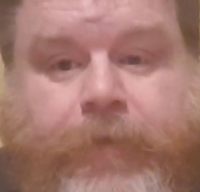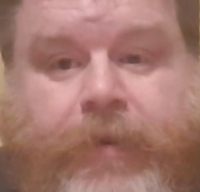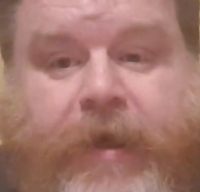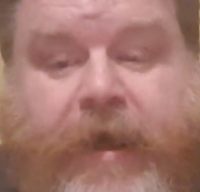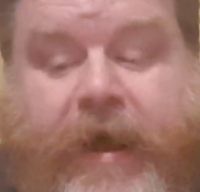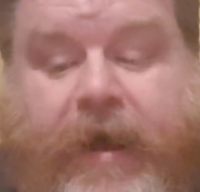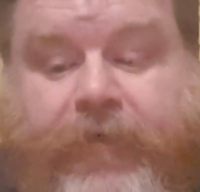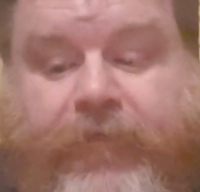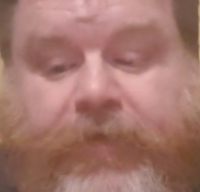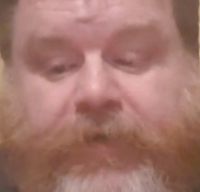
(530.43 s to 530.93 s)

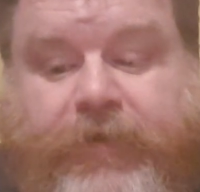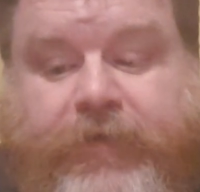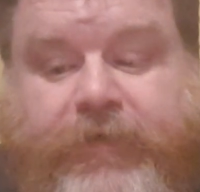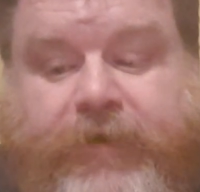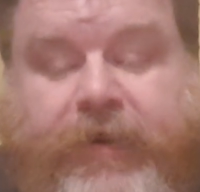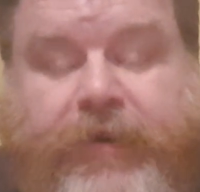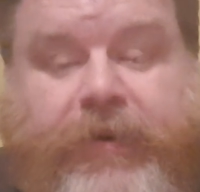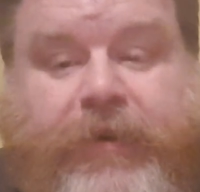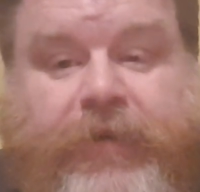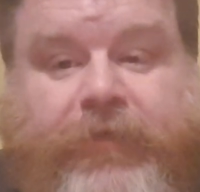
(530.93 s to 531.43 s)
Having the
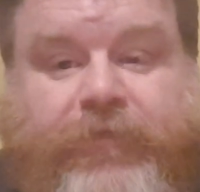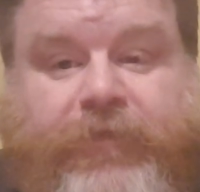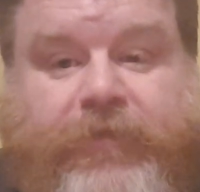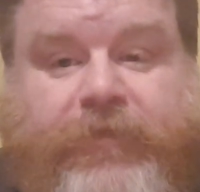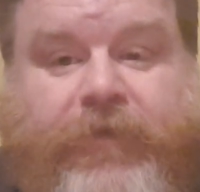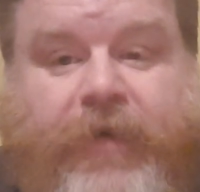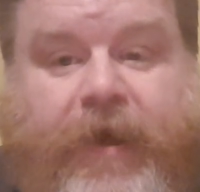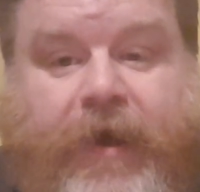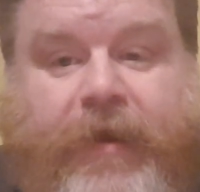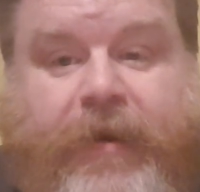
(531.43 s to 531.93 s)
TDs
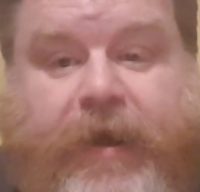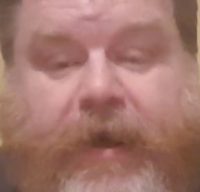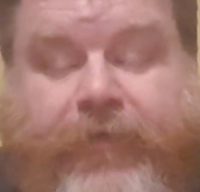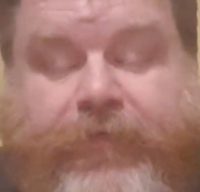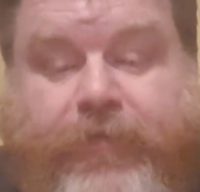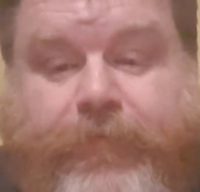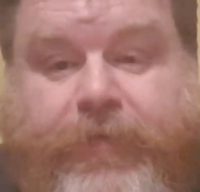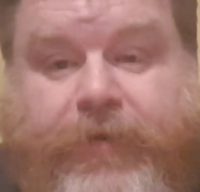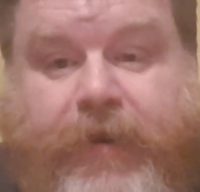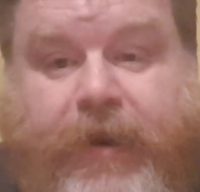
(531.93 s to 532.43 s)
it's had,
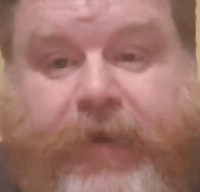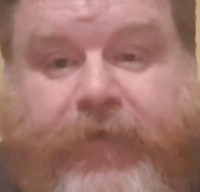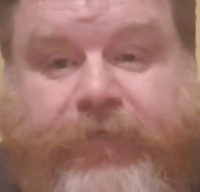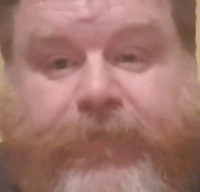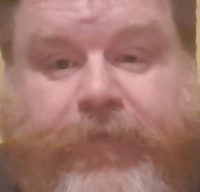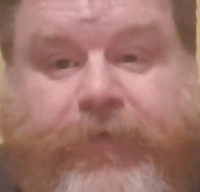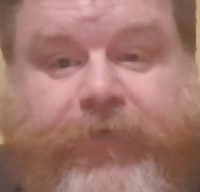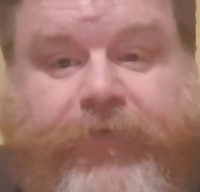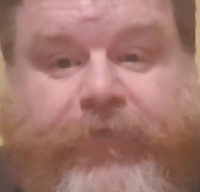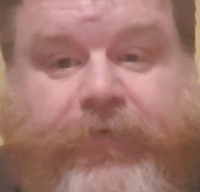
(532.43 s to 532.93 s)
having
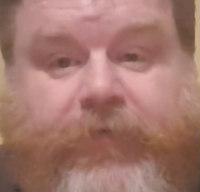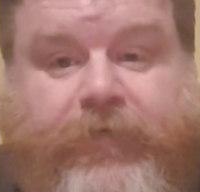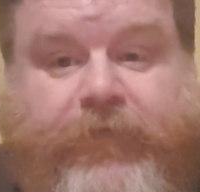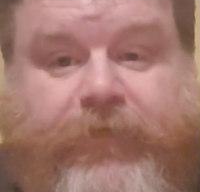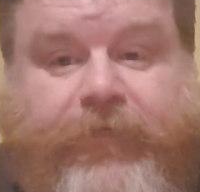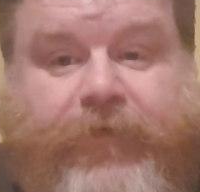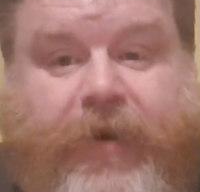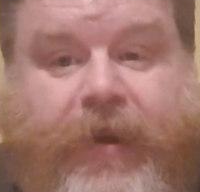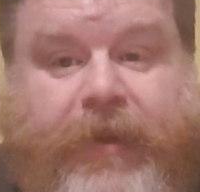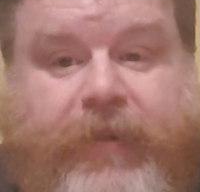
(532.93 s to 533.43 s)
ex-ministers
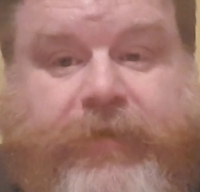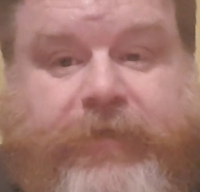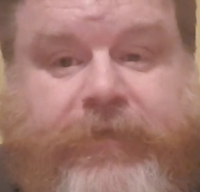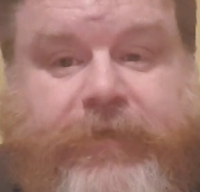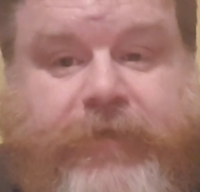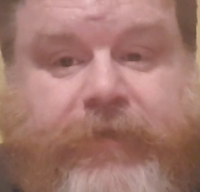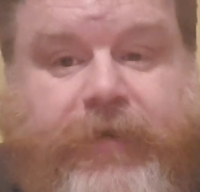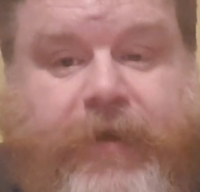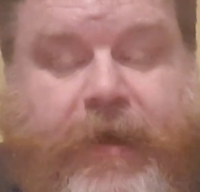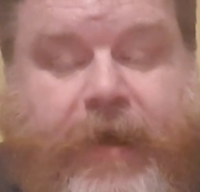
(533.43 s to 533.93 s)
for
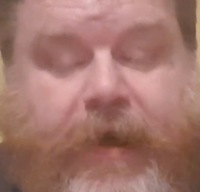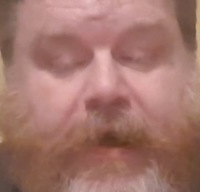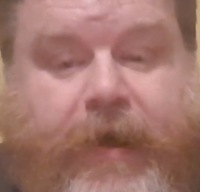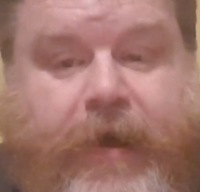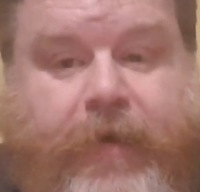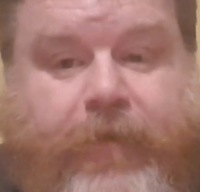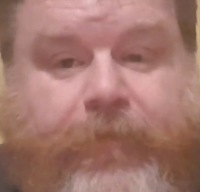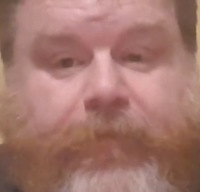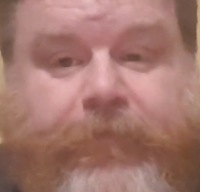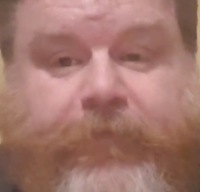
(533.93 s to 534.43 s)
health
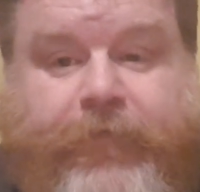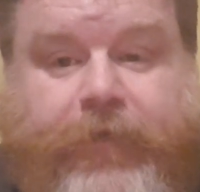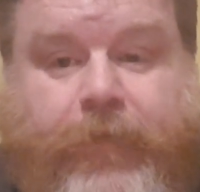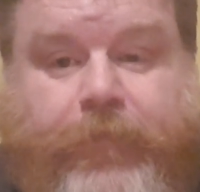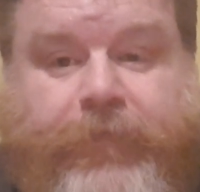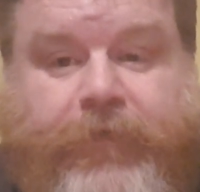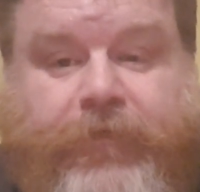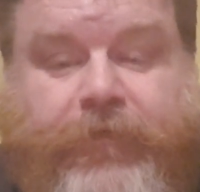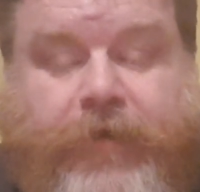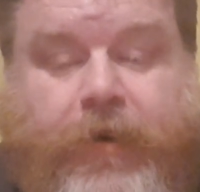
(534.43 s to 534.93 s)

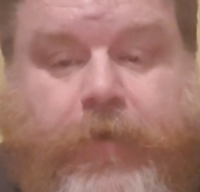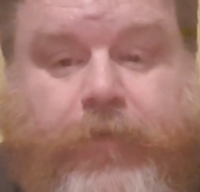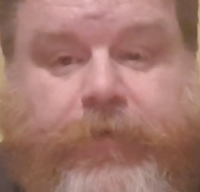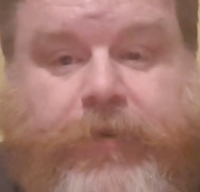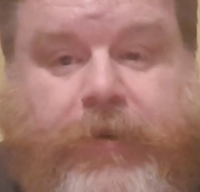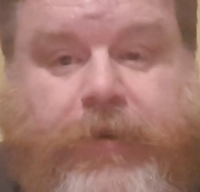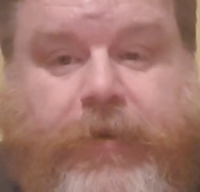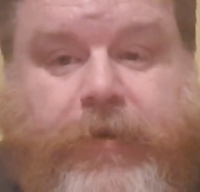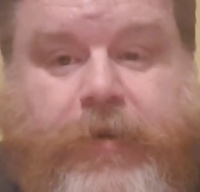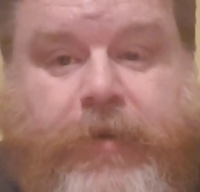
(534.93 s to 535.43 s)
from this
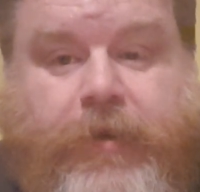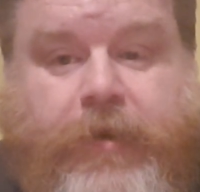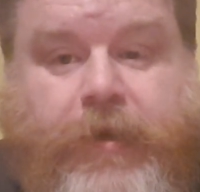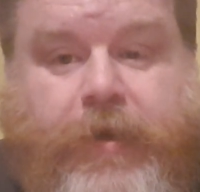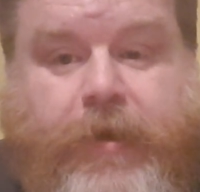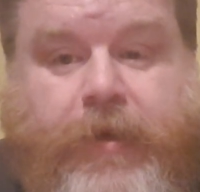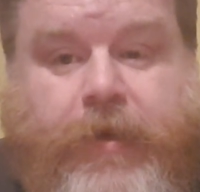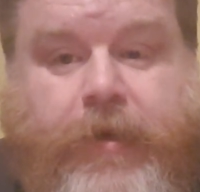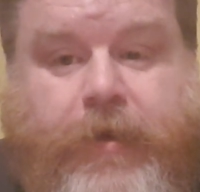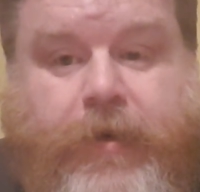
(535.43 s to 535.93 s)
county,
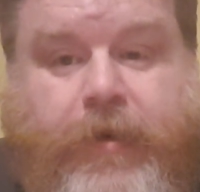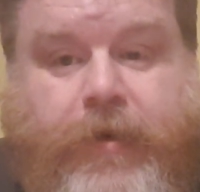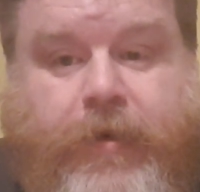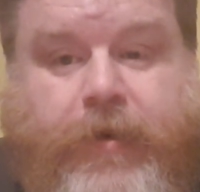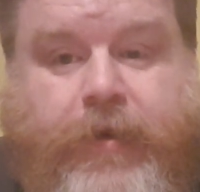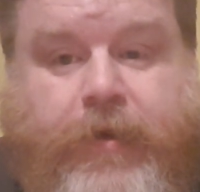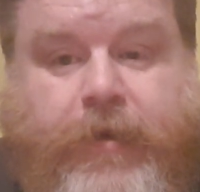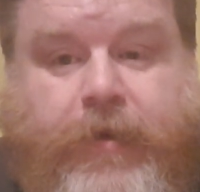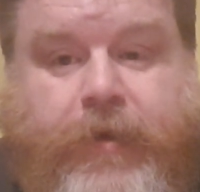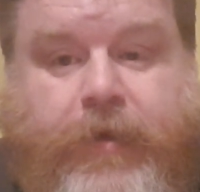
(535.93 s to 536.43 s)

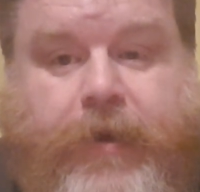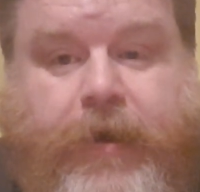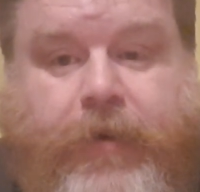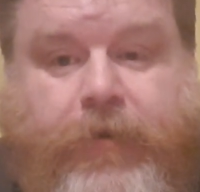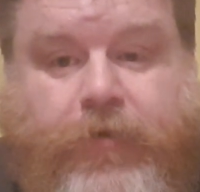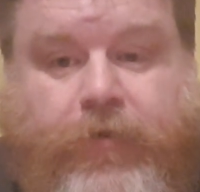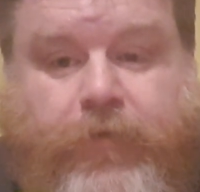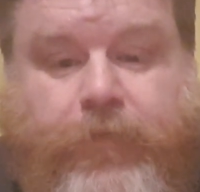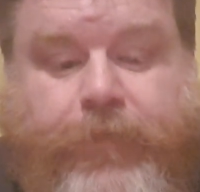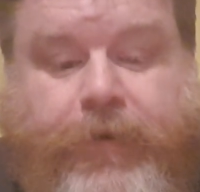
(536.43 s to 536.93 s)
and
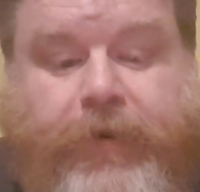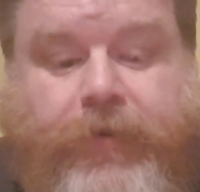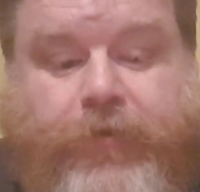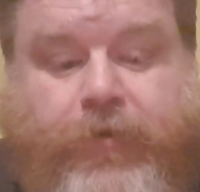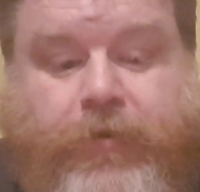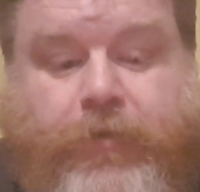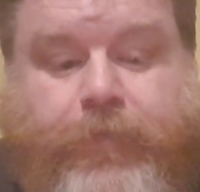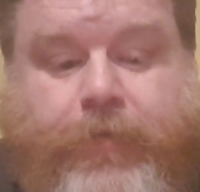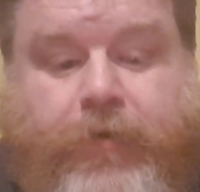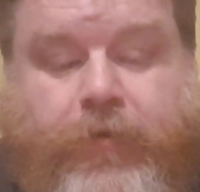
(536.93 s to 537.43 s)
nothing being
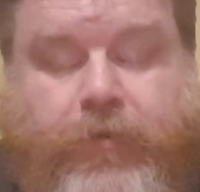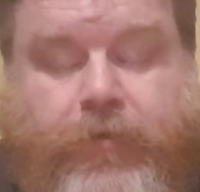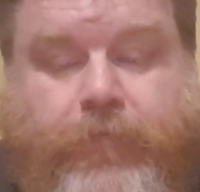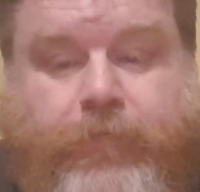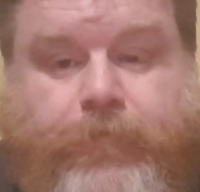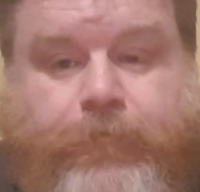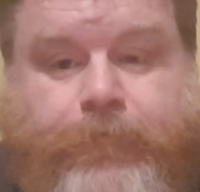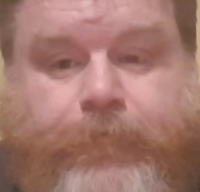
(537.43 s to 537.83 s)
done about it.